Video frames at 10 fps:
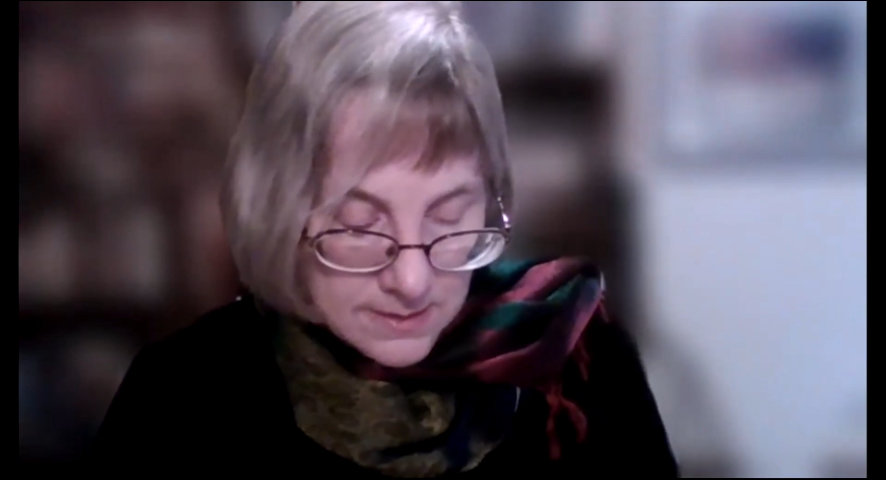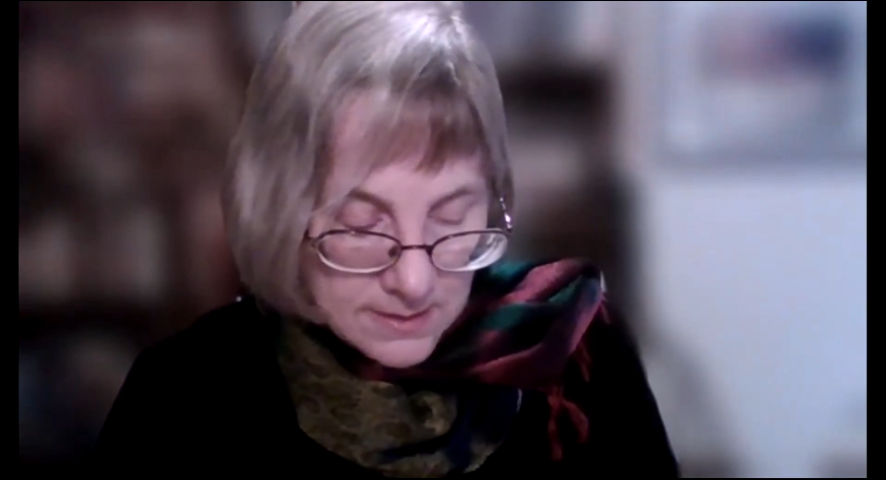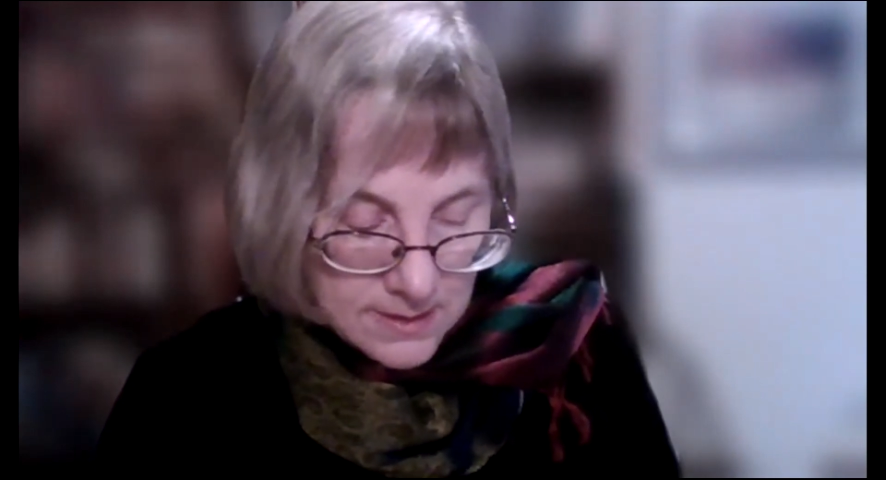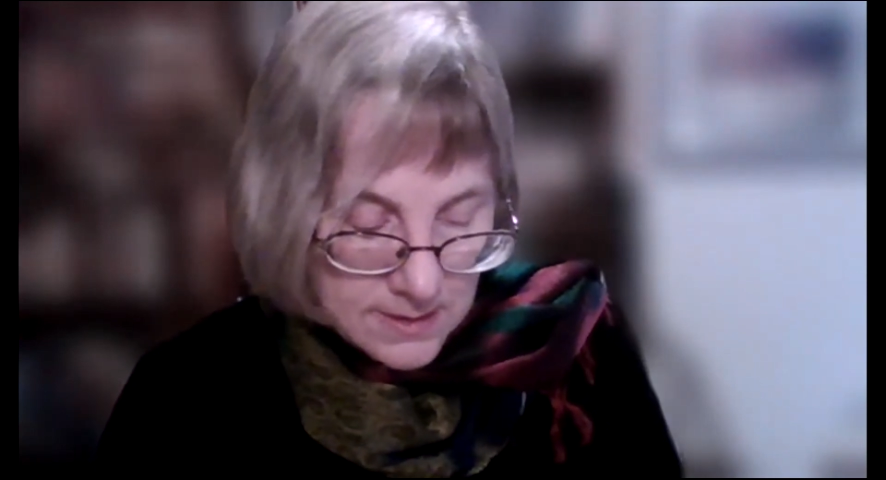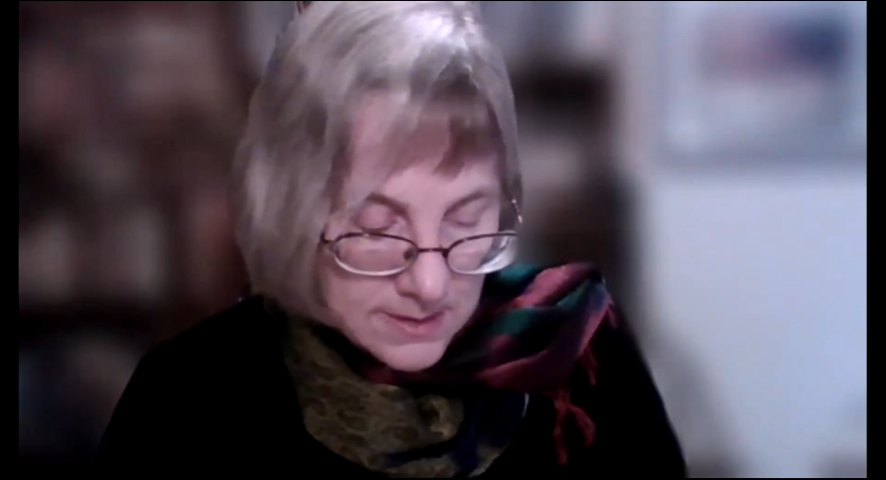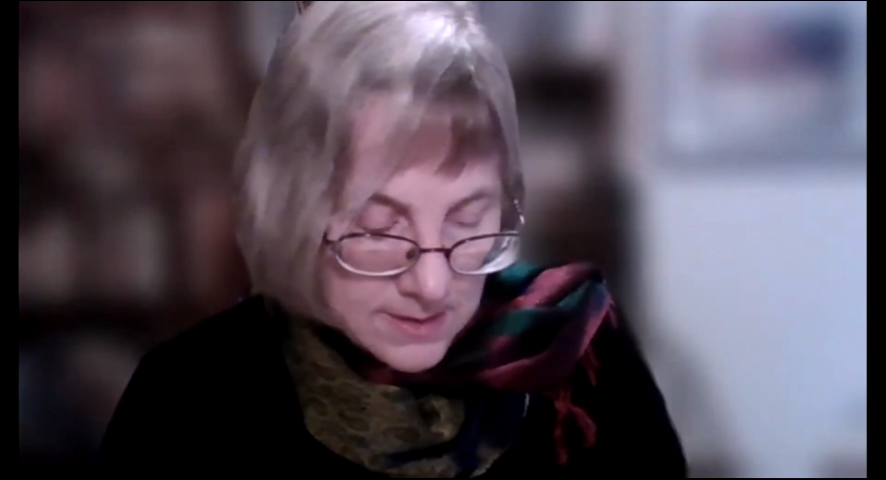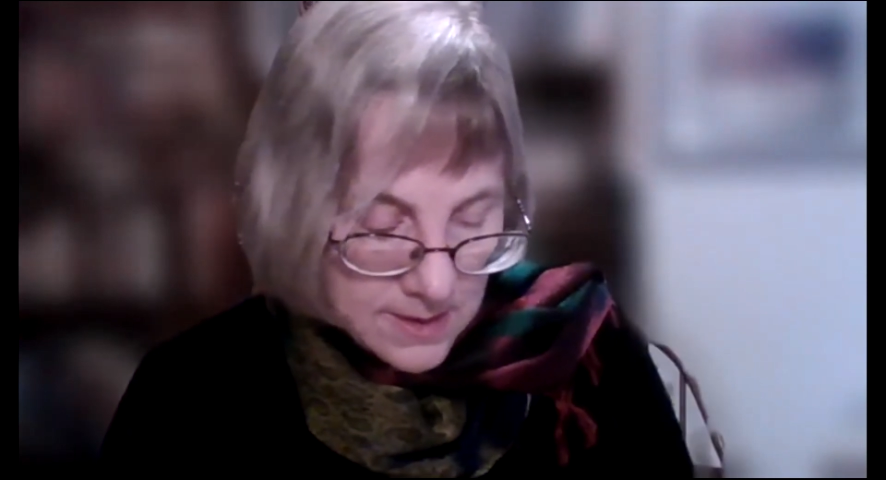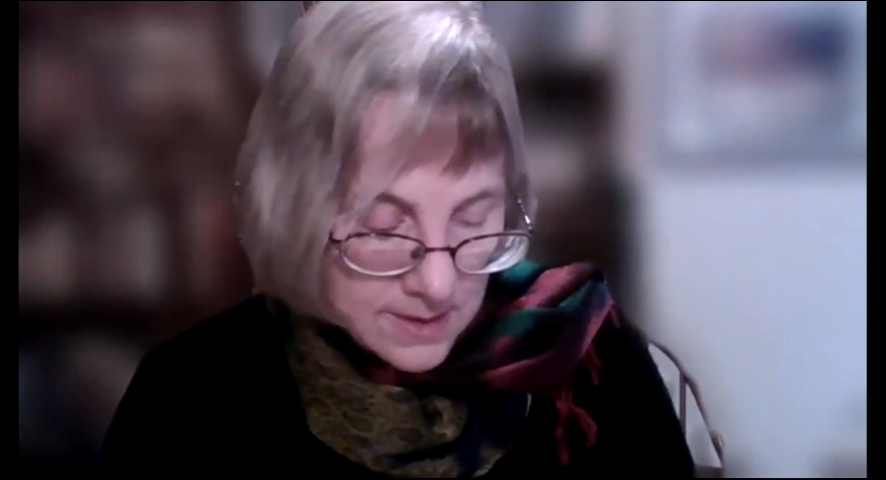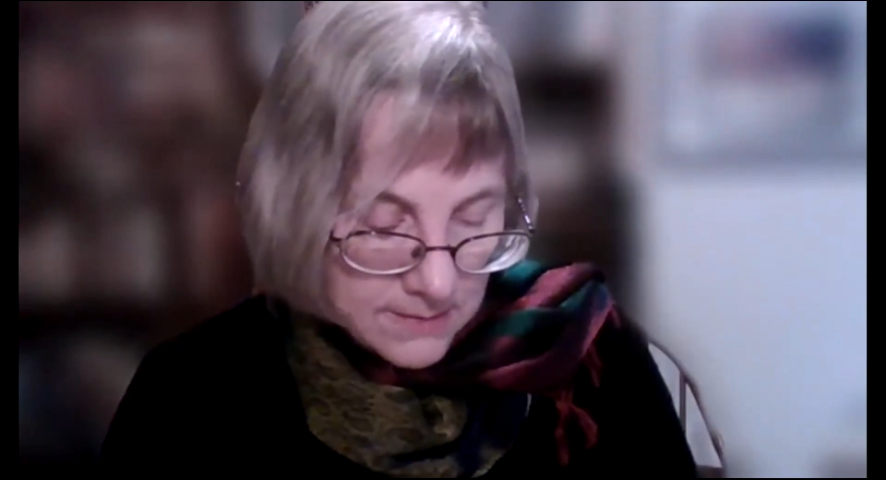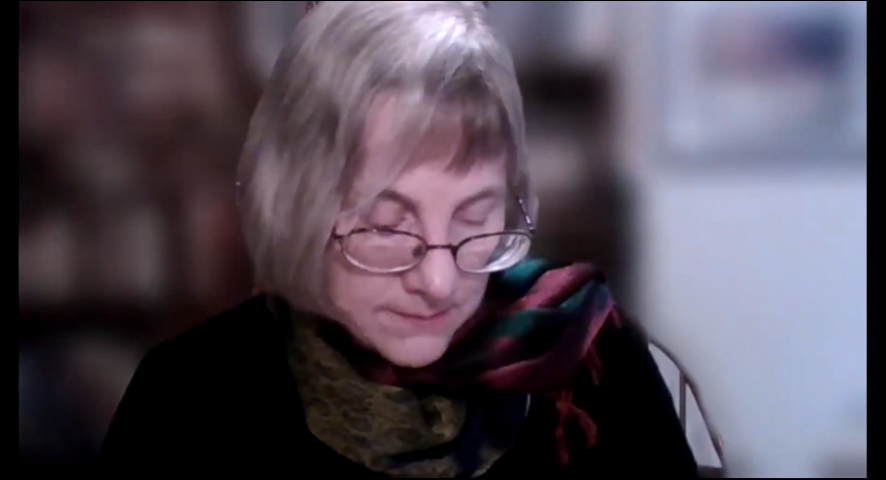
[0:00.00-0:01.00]

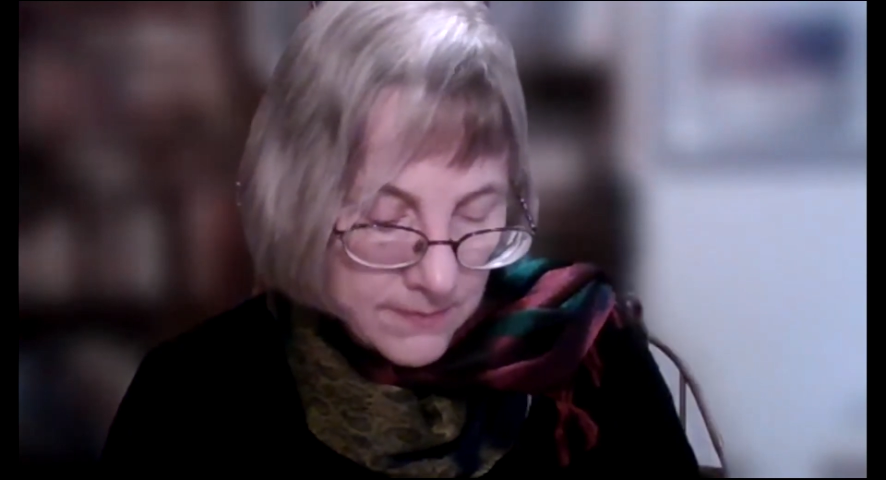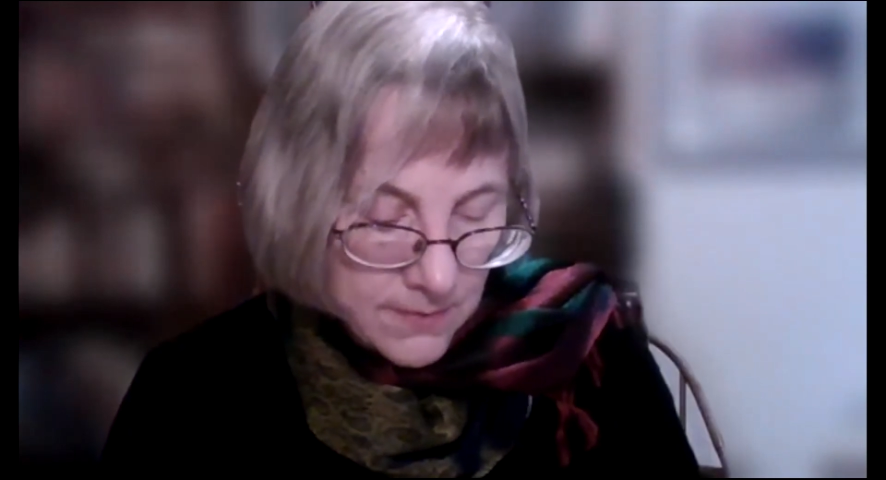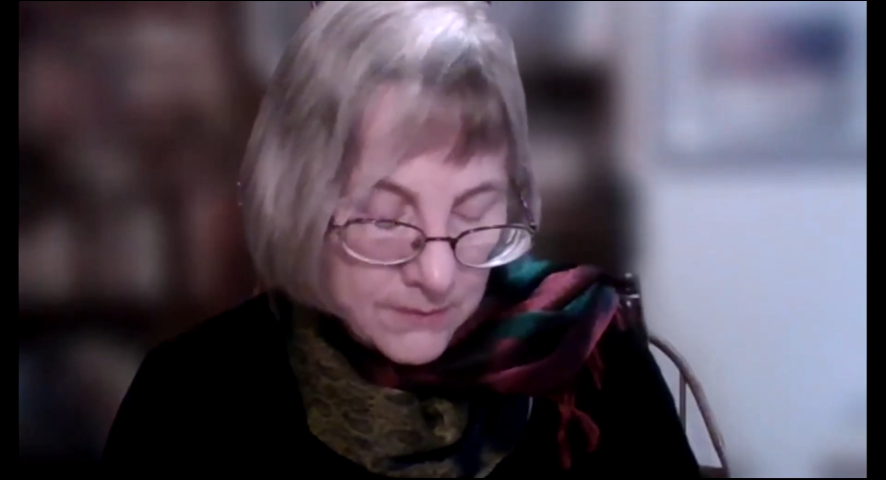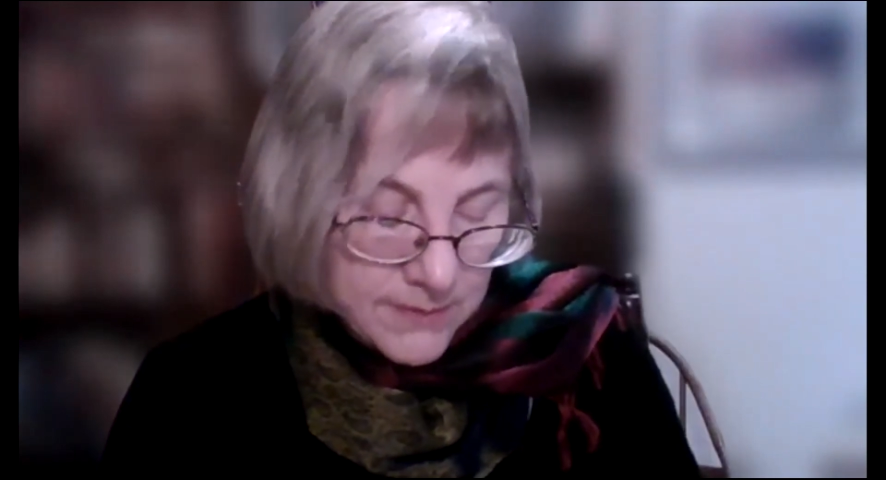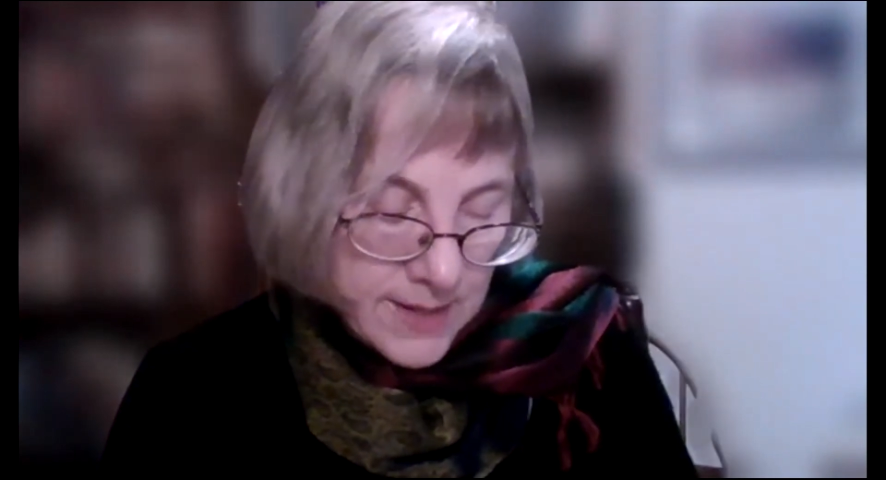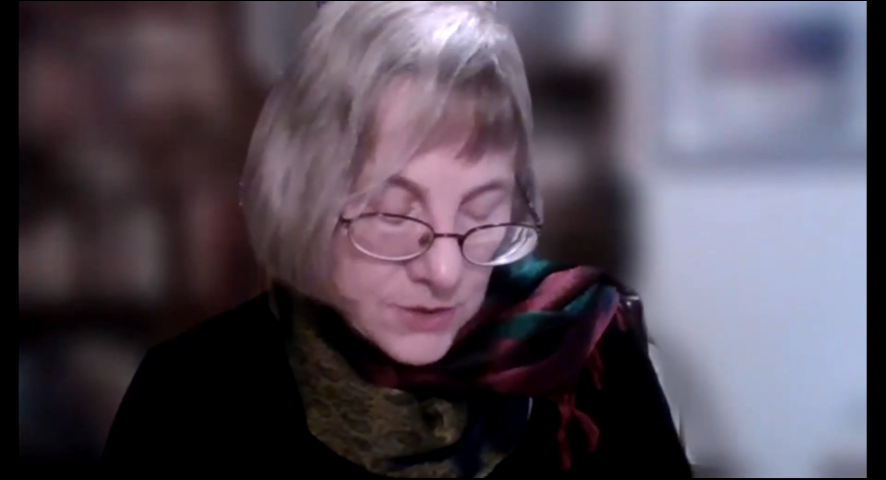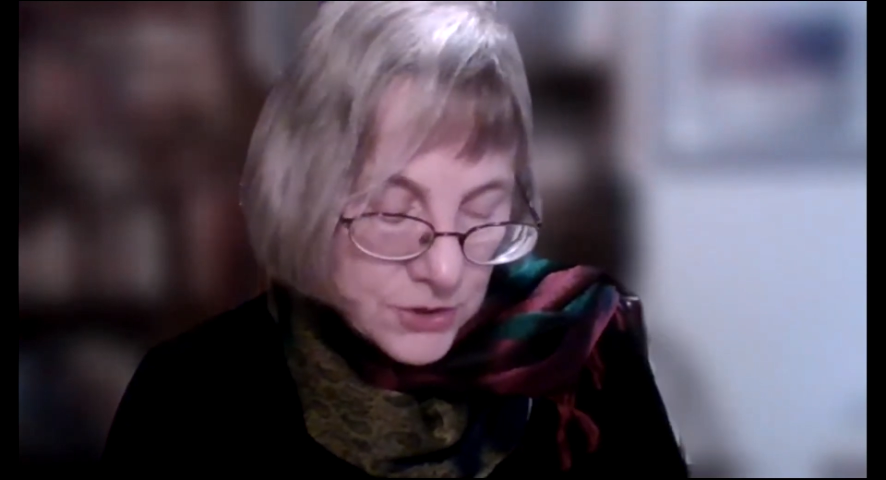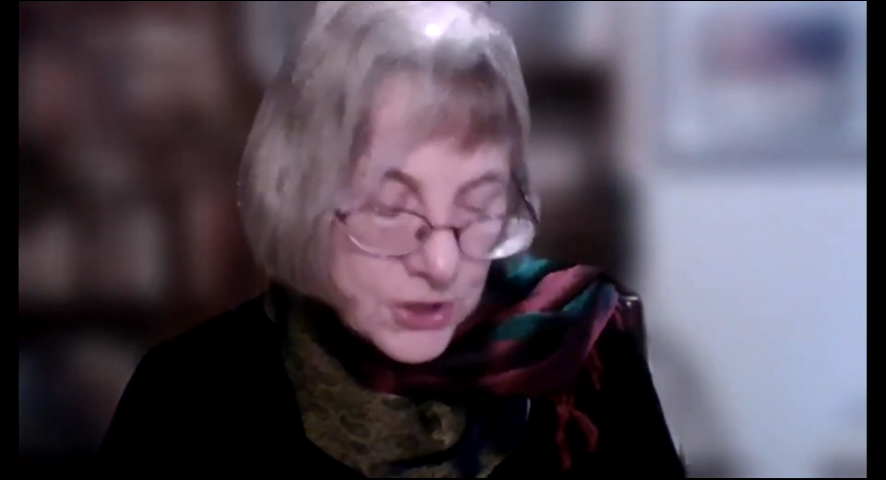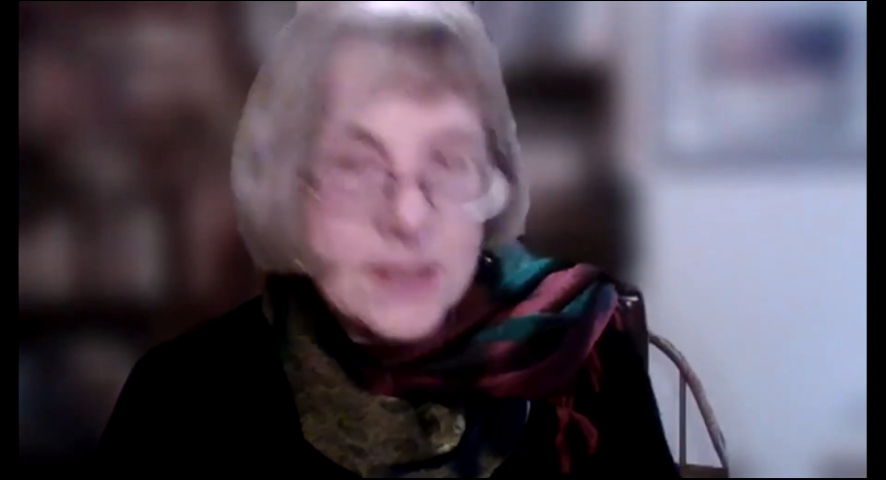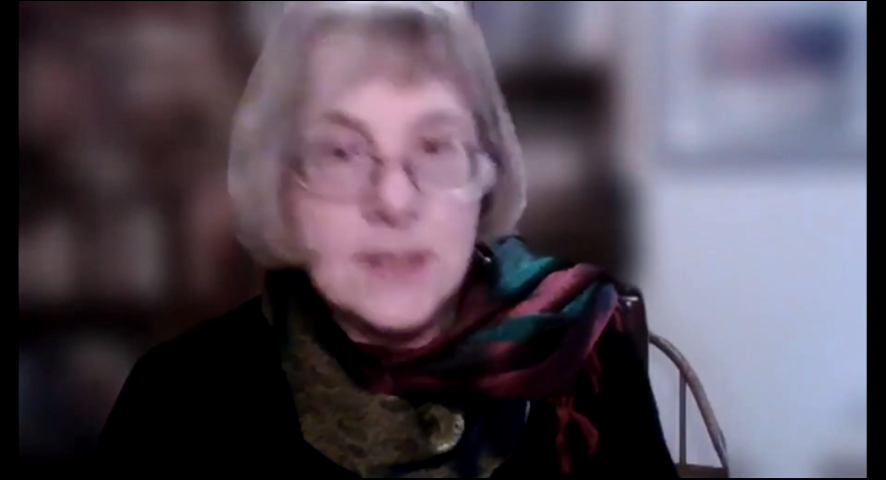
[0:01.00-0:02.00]
the all the energy